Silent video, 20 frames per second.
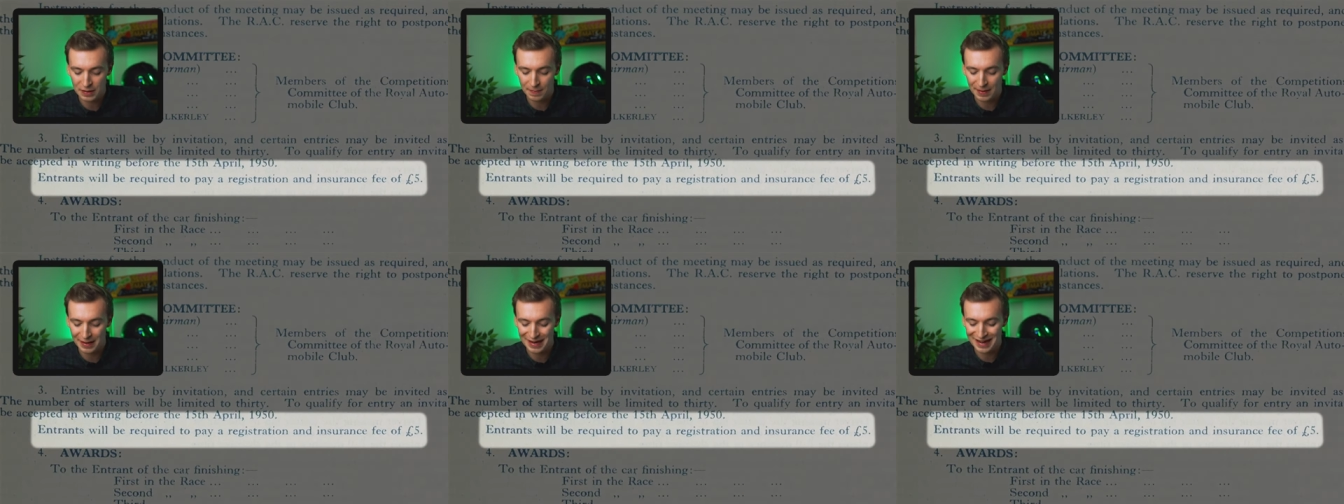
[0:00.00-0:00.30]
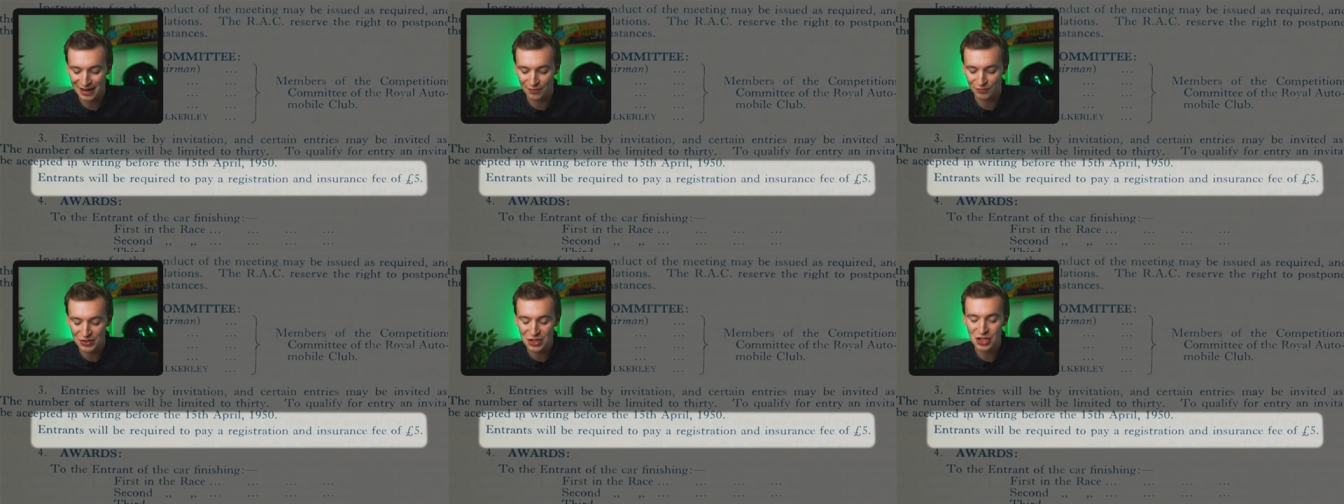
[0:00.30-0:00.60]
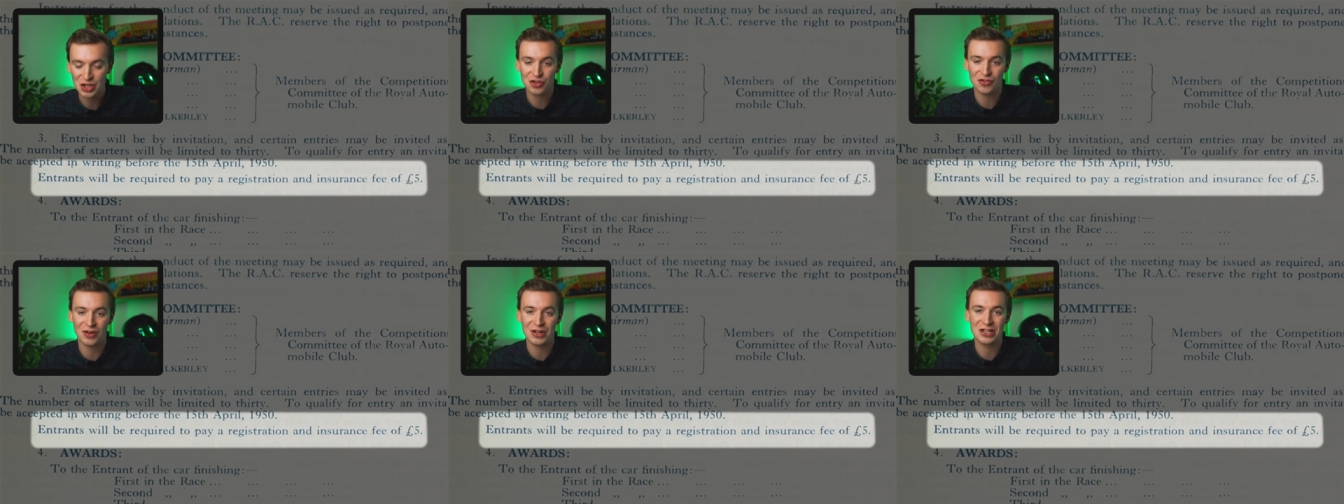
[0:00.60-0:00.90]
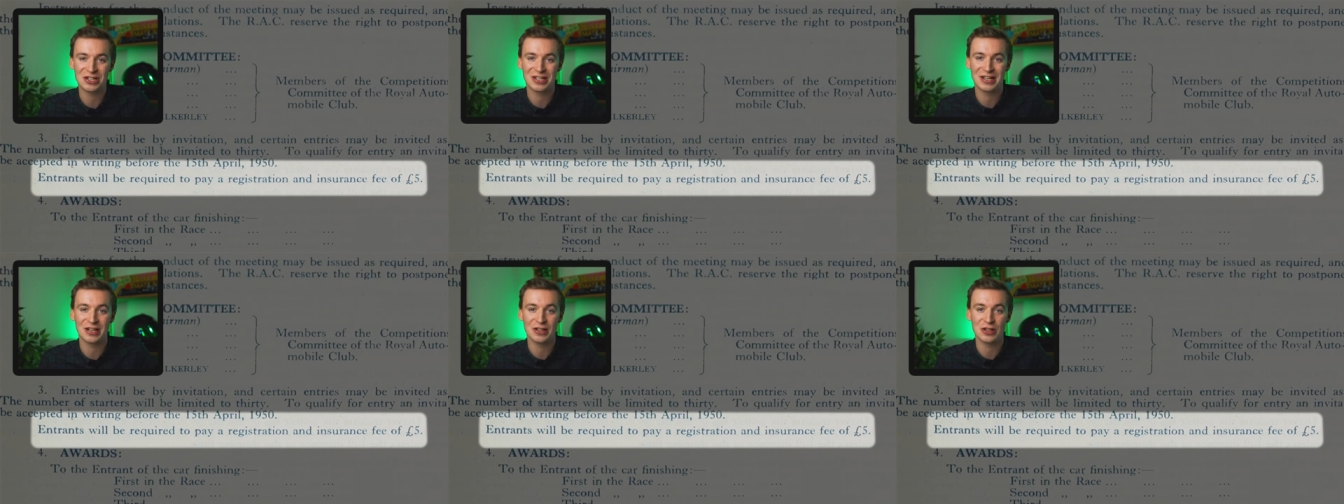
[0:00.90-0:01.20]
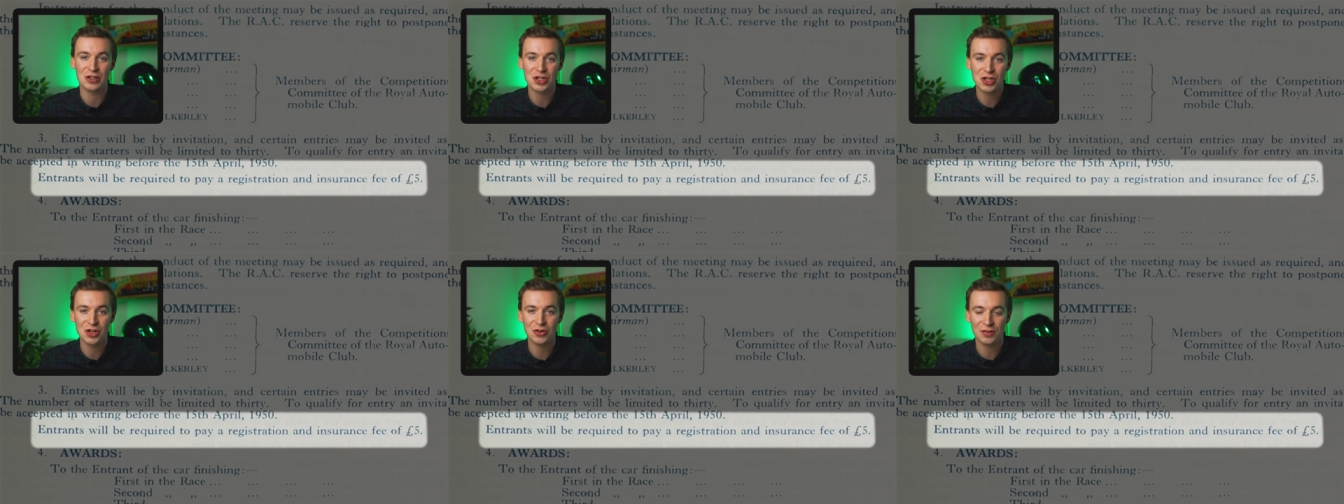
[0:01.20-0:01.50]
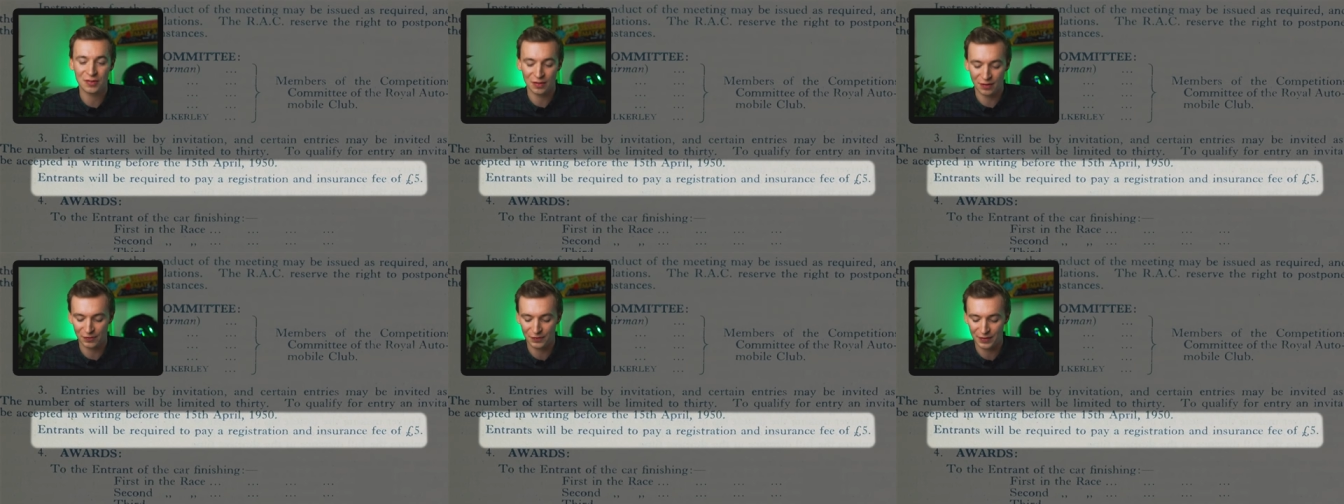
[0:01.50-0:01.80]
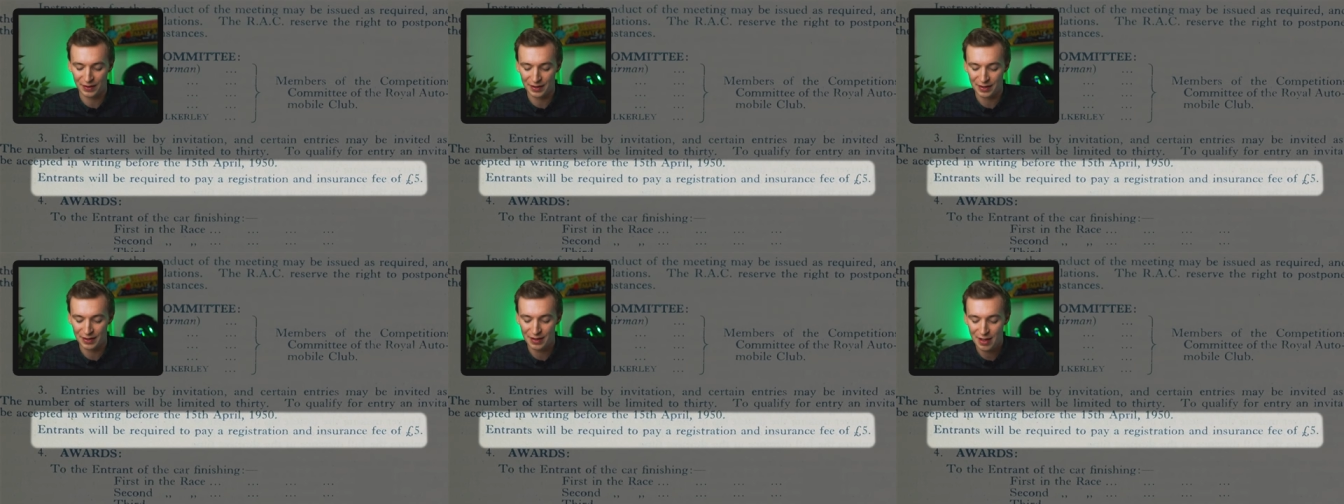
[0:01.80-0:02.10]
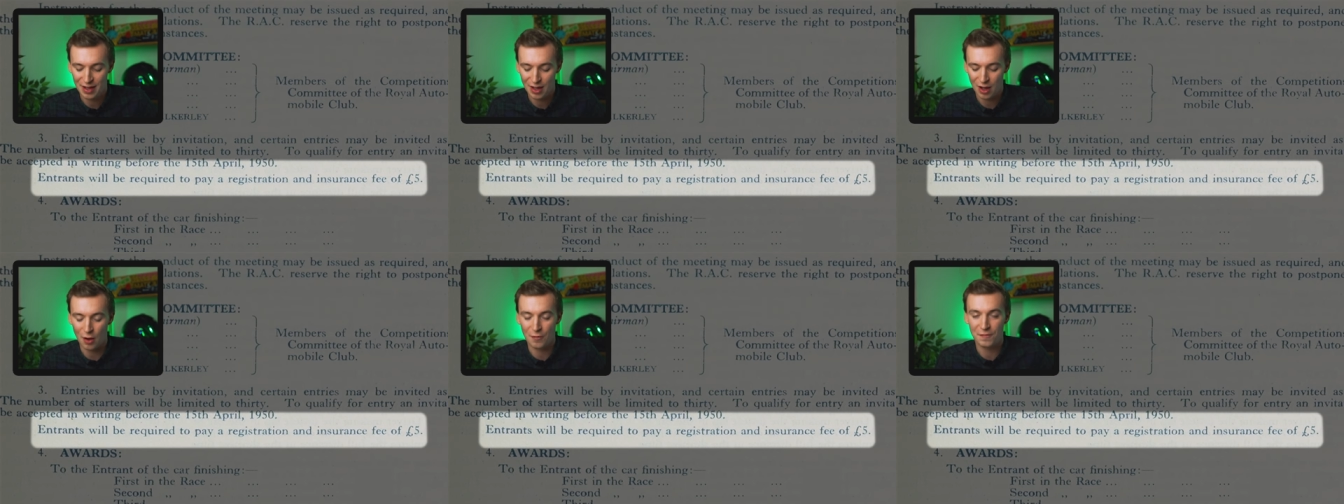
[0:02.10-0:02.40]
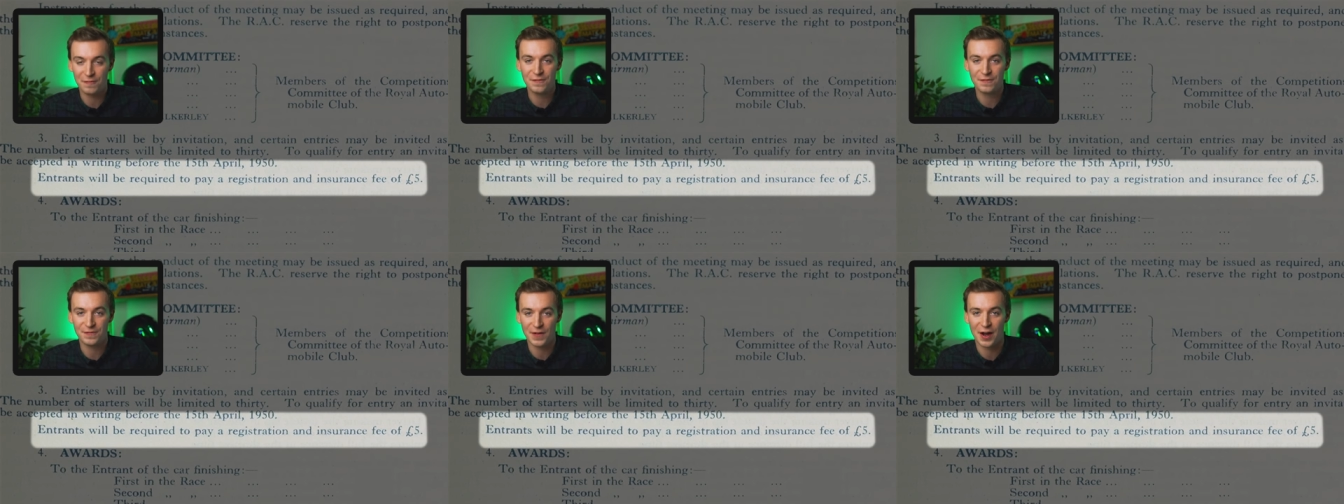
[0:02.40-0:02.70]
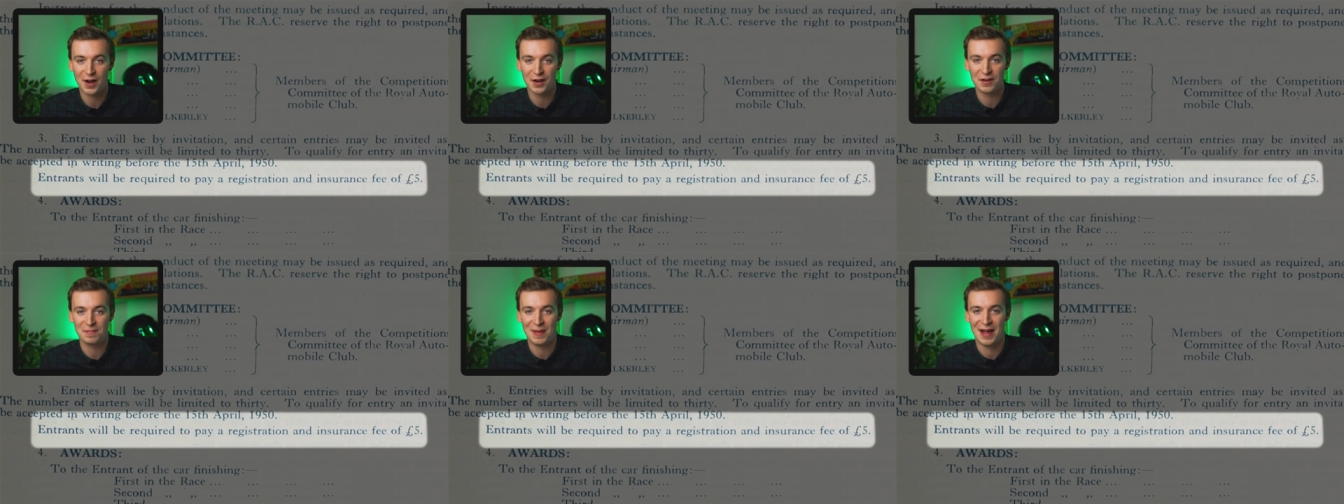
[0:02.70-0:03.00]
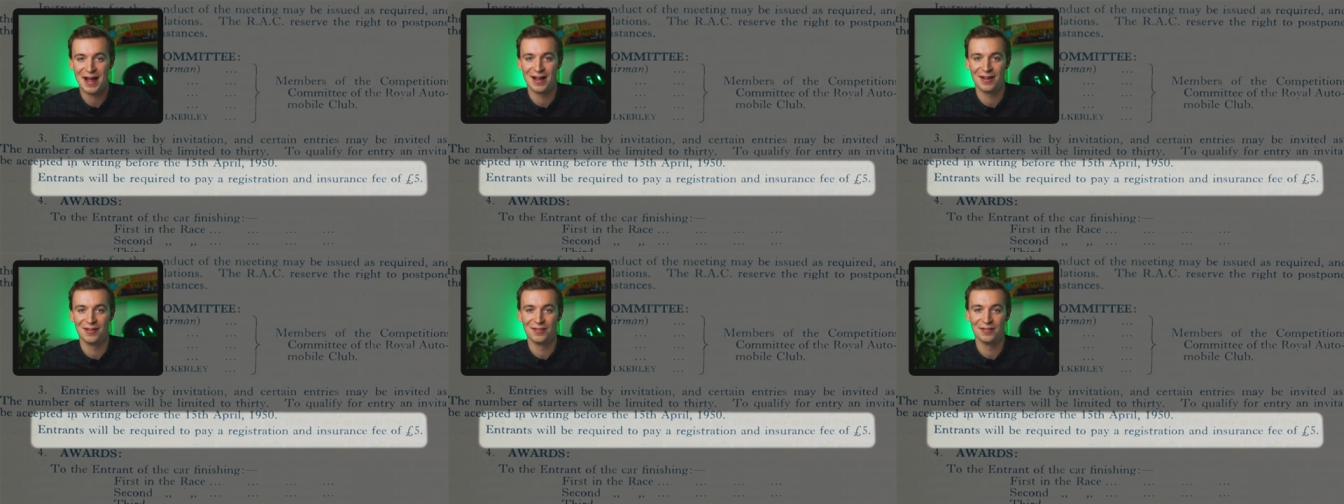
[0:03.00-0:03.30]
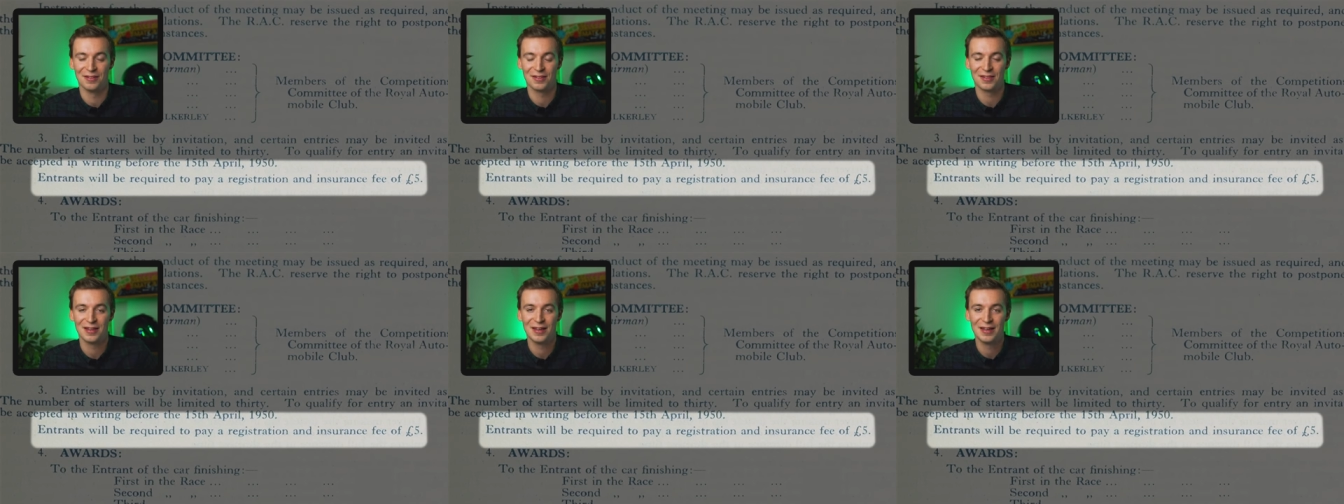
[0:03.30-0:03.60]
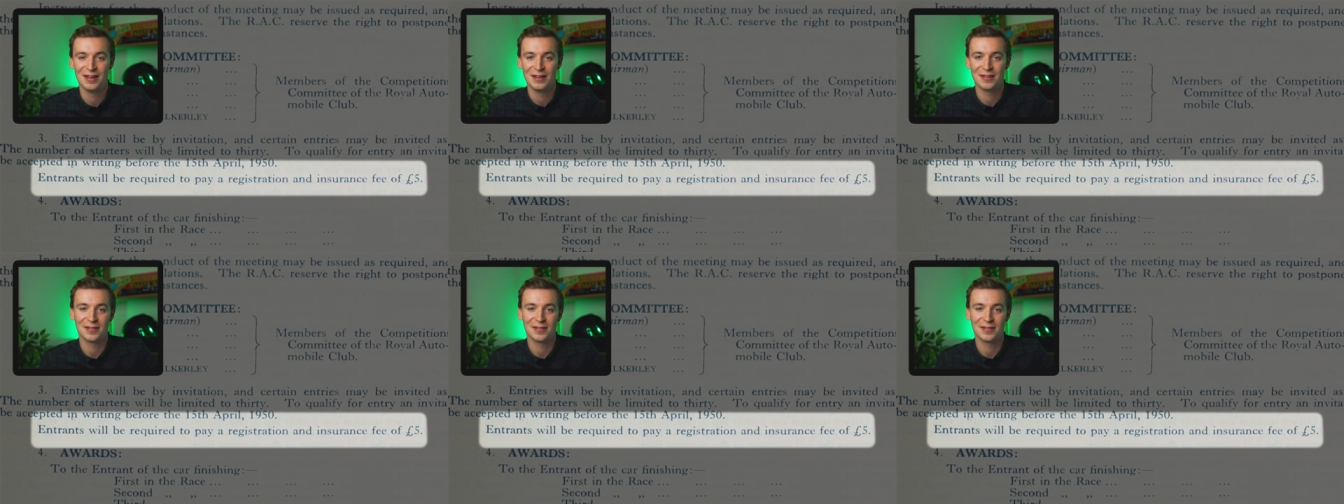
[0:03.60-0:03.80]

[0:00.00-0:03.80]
to pay a registration and insurance fee of five pounds.